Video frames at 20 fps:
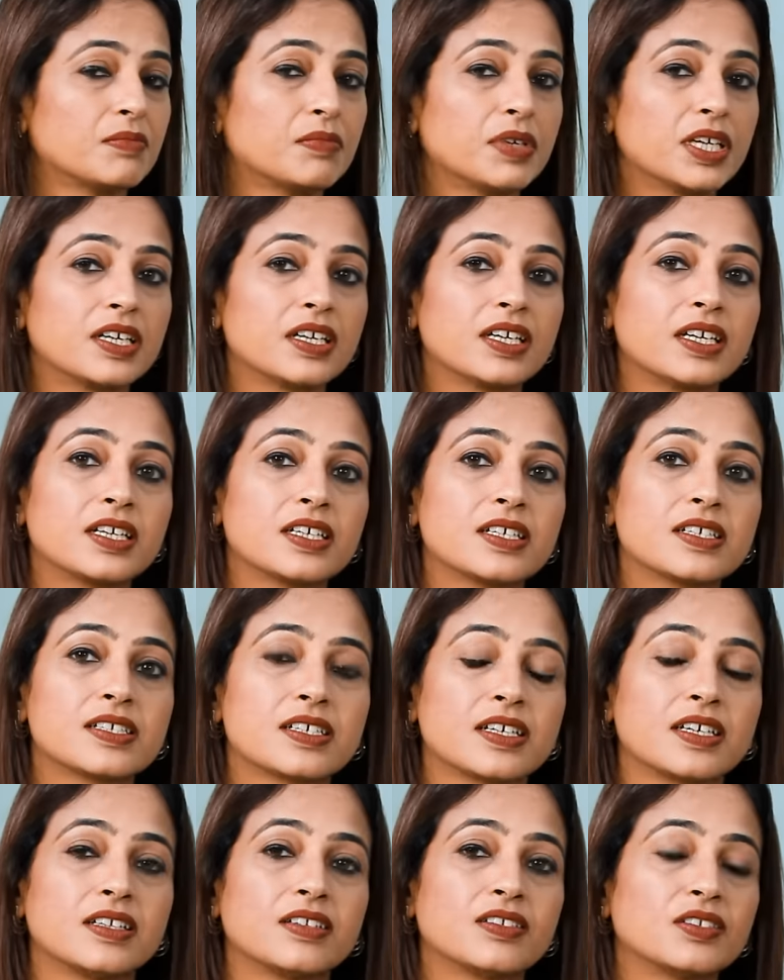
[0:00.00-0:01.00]
but it
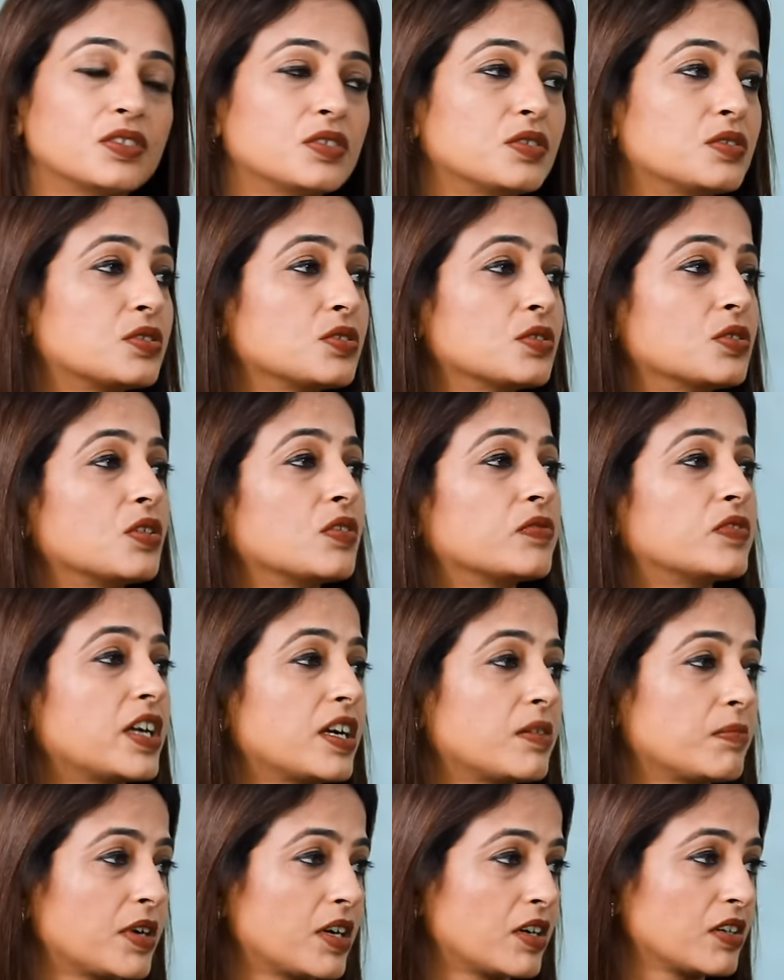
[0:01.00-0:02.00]
is in the control of
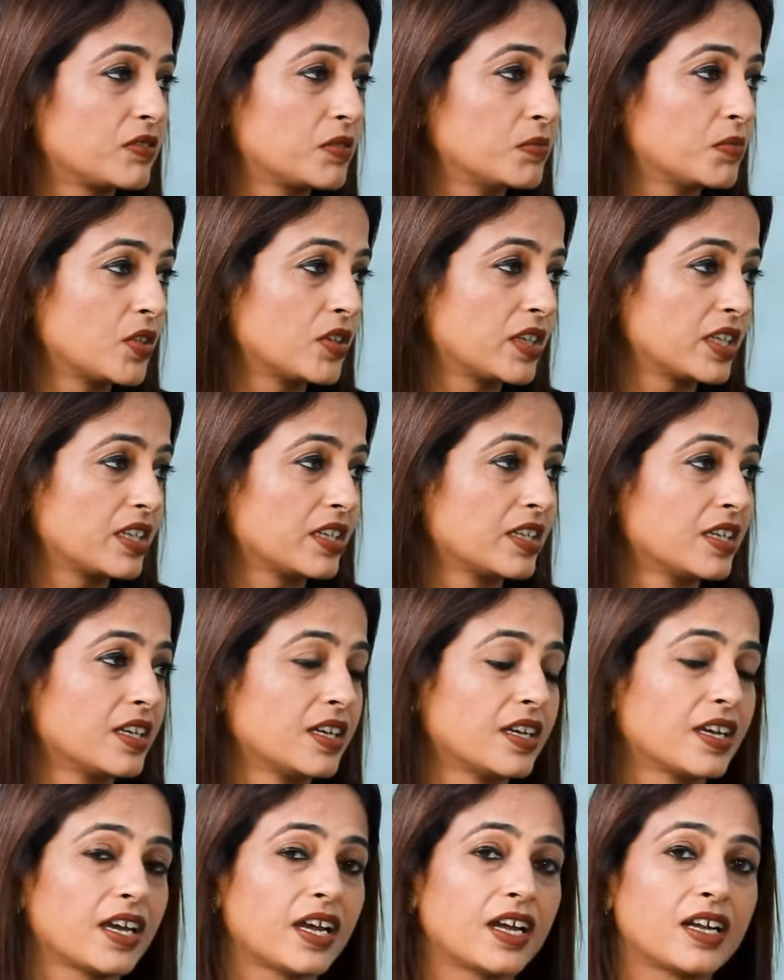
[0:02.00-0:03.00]
that part of the body.
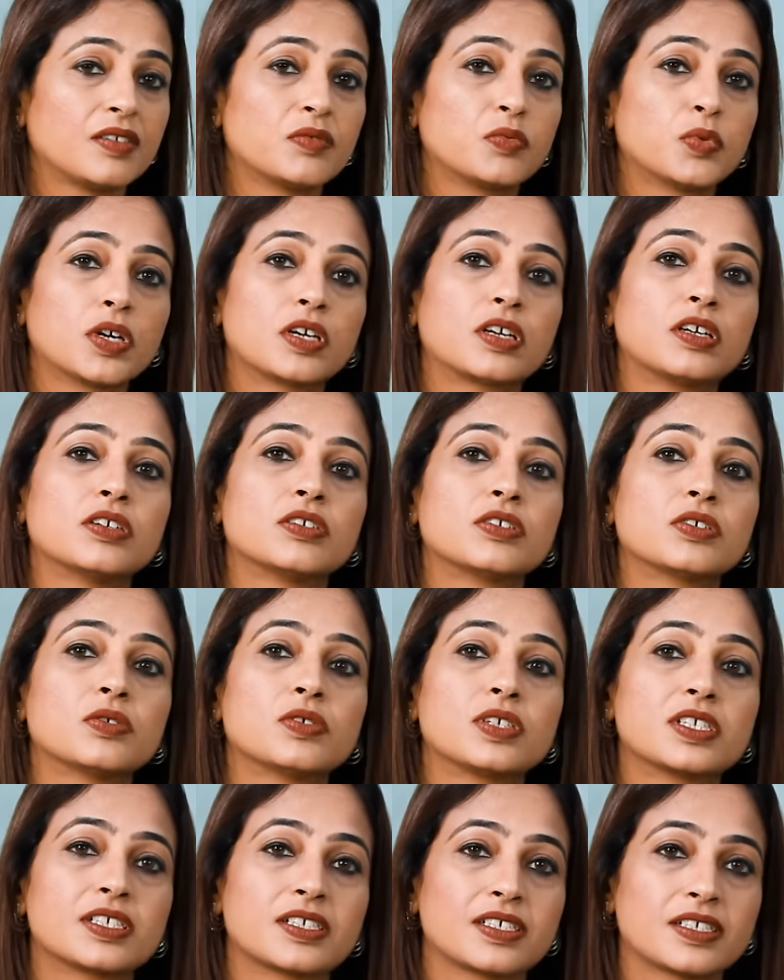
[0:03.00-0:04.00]
And what
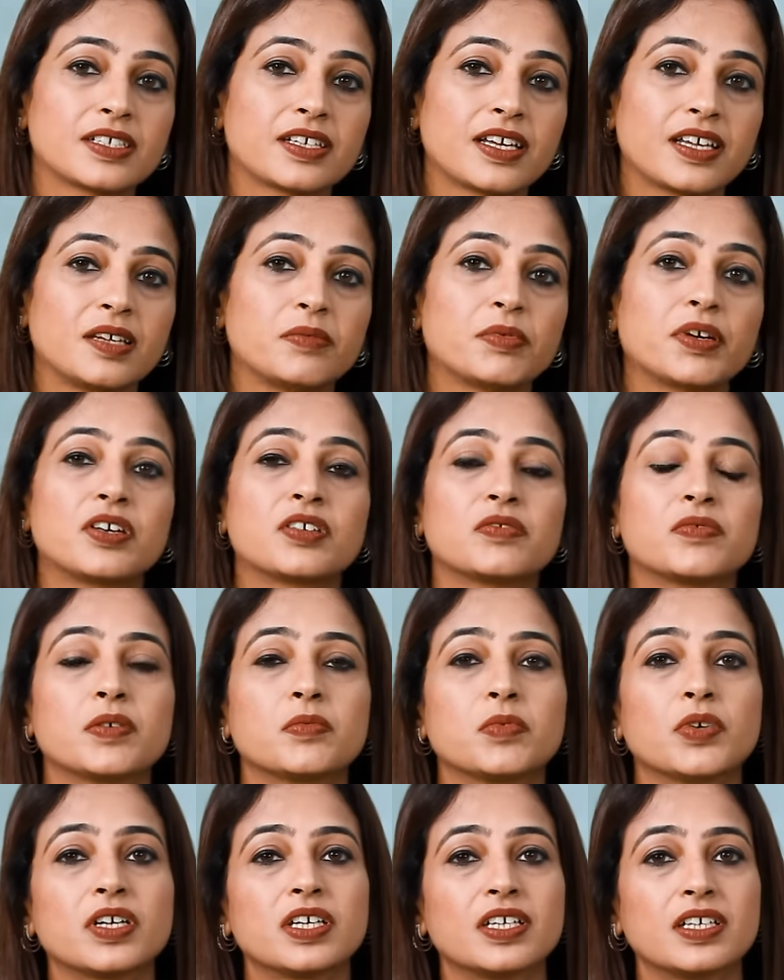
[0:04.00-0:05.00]
controls any part of
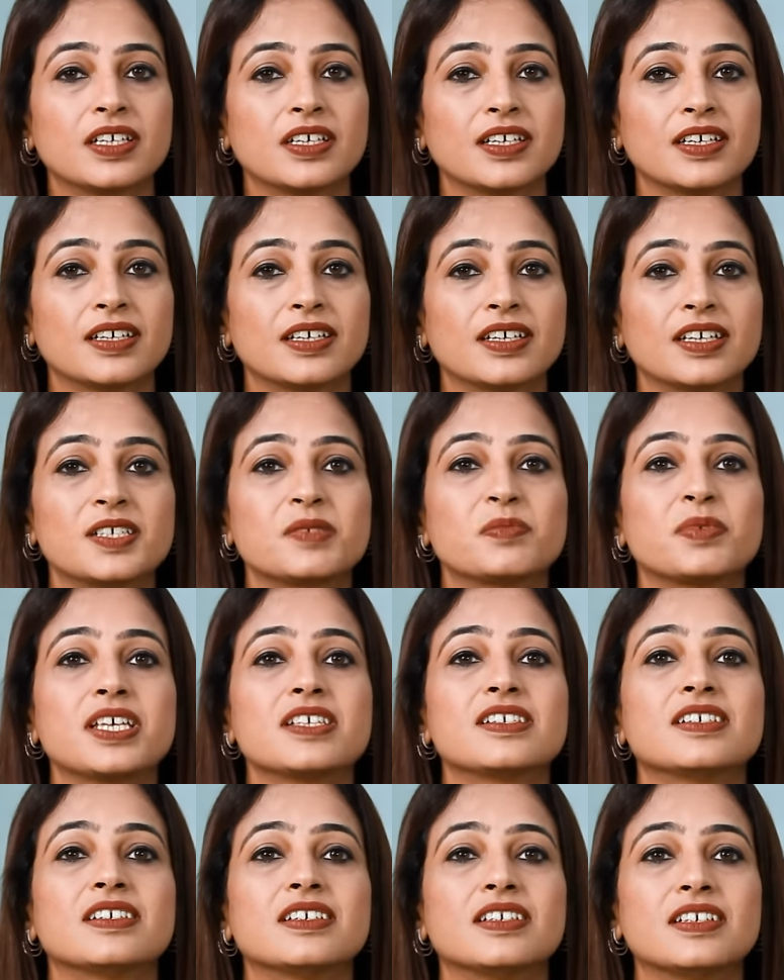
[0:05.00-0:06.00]
our body is
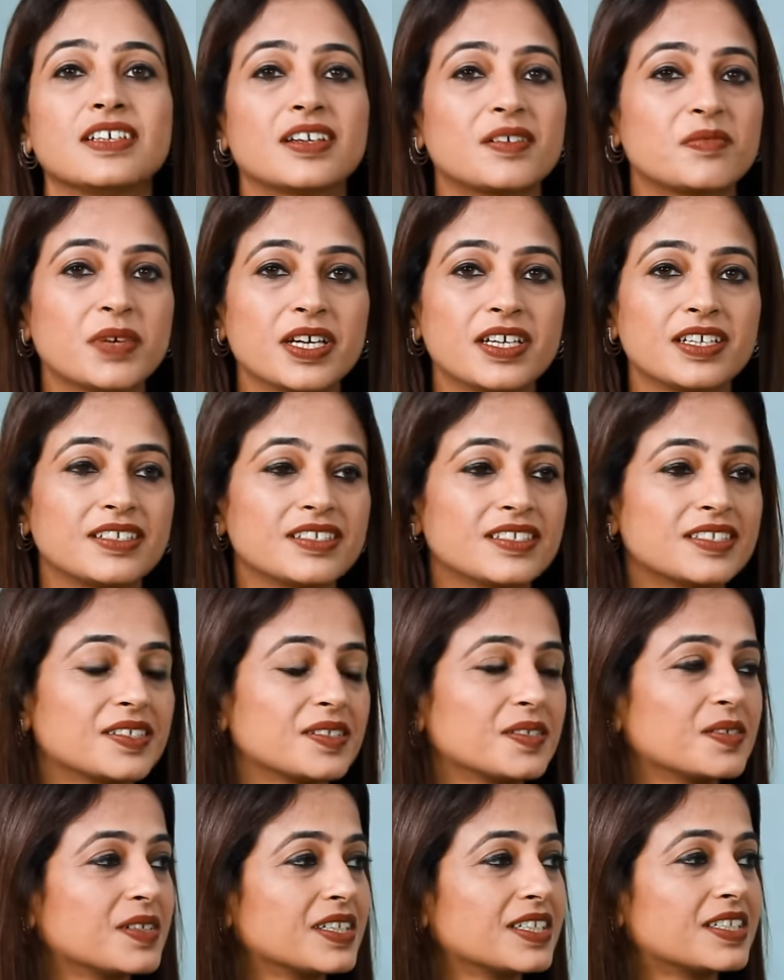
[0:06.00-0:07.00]
basically our mind.
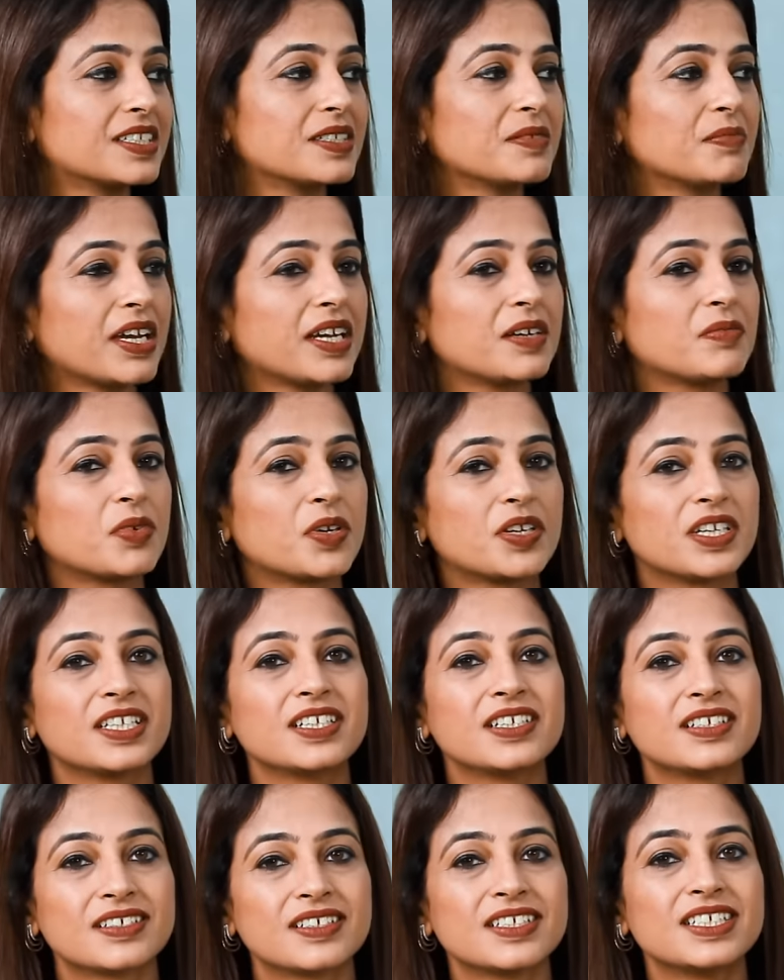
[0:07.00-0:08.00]
So it's a
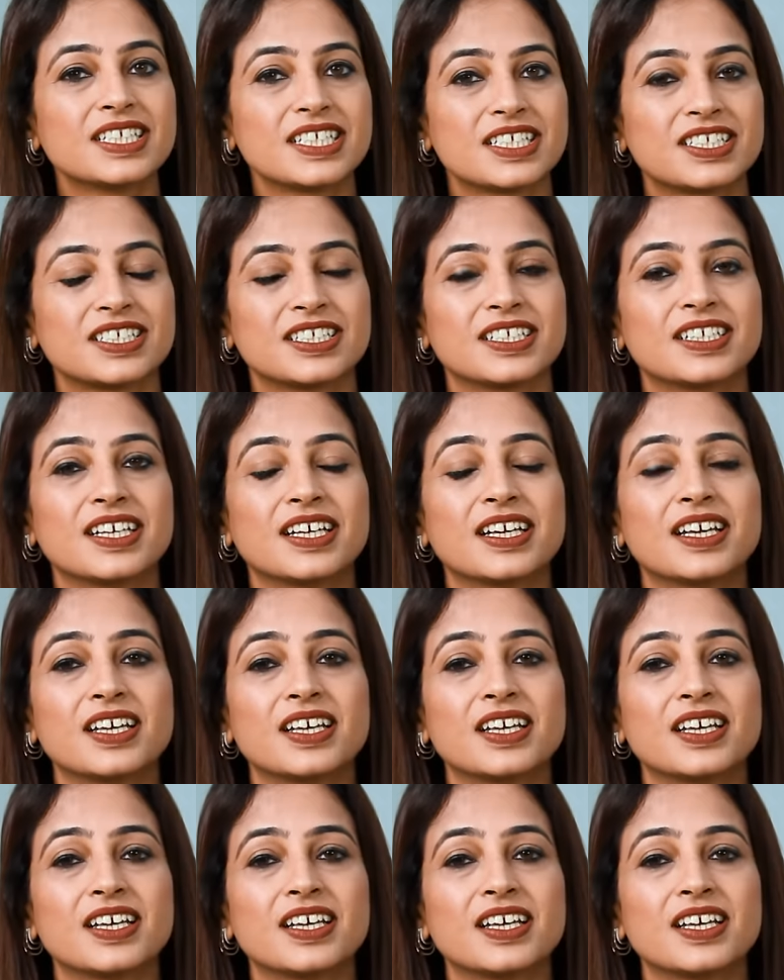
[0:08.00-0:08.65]
mind-body condition.